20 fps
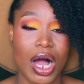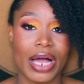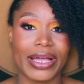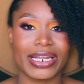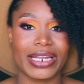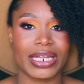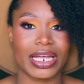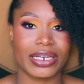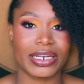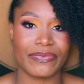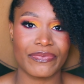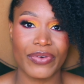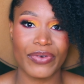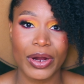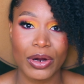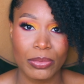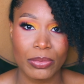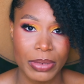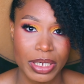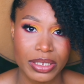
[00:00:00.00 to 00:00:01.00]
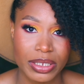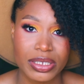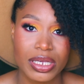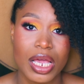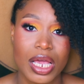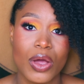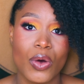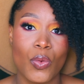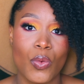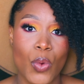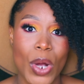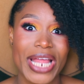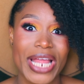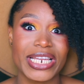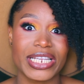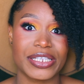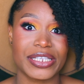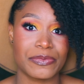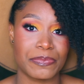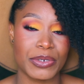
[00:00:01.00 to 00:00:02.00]
in an environment where
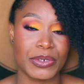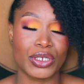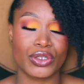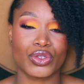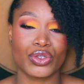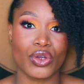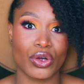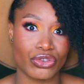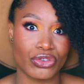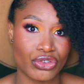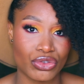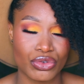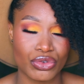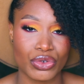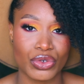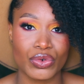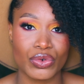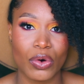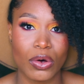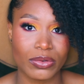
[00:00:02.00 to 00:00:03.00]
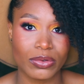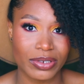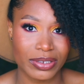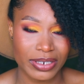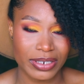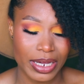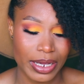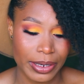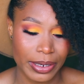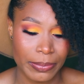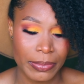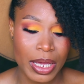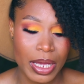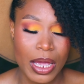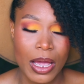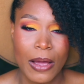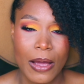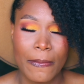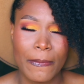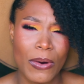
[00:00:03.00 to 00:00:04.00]
they speak Dutch to you all the time.
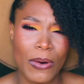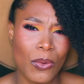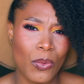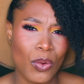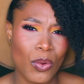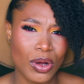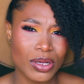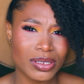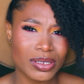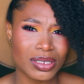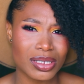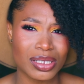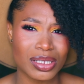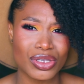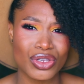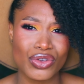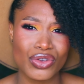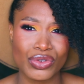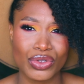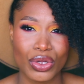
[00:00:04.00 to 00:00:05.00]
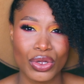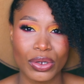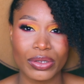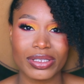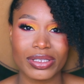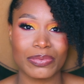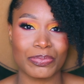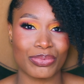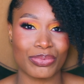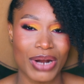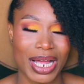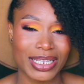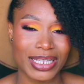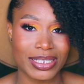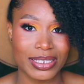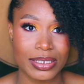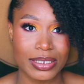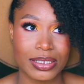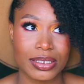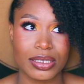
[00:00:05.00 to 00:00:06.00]
But once you don't
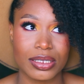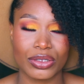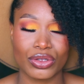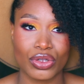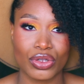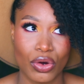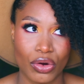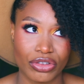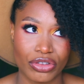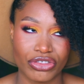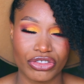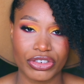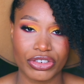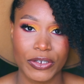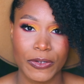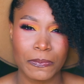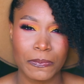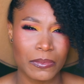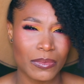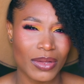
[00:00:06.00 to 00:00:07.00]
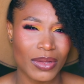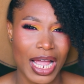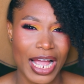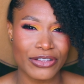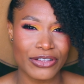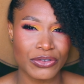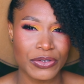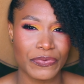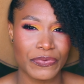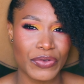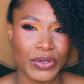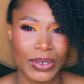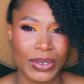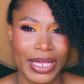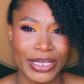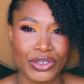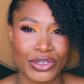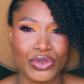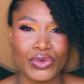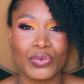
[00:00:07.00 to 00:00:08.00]
practice the Dutch, I just feel
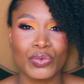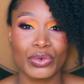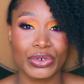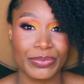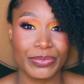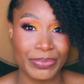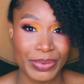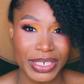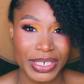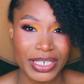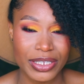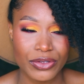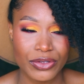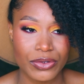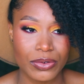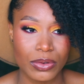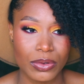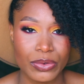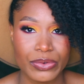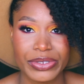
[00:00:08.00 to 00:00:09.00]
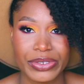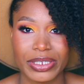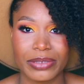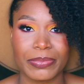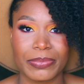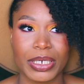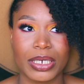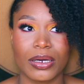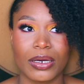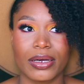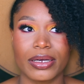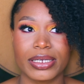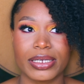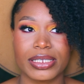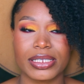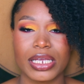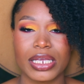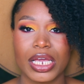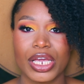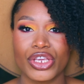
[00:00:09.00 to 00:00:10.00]
like you would begin to lose it
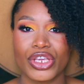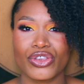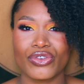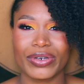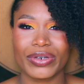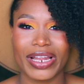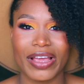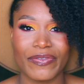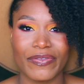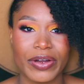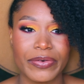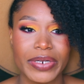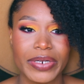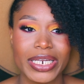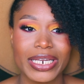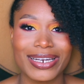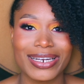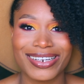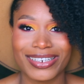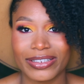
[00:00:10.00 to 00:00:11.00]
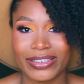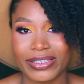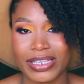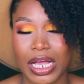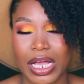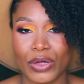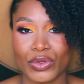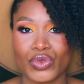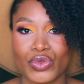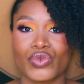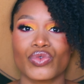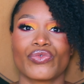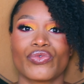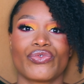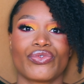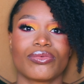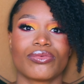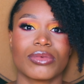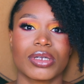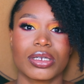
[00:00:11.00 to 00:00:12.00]
because you never really learned how to,
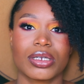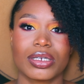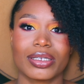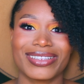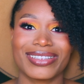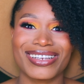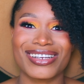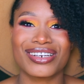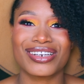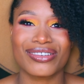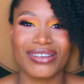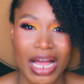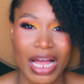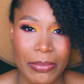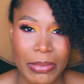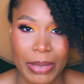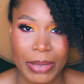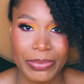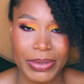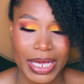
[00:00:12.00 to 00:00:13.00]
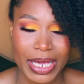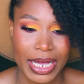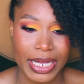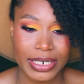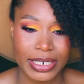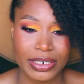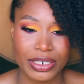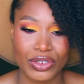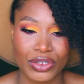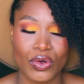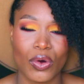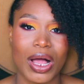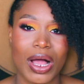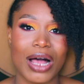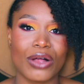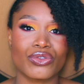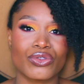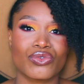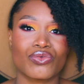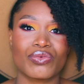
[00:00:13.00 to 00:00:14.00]
the grammar behind it, or
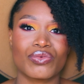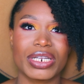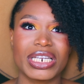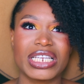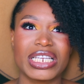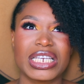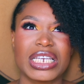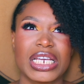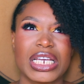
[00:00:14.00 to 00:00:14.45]
how to really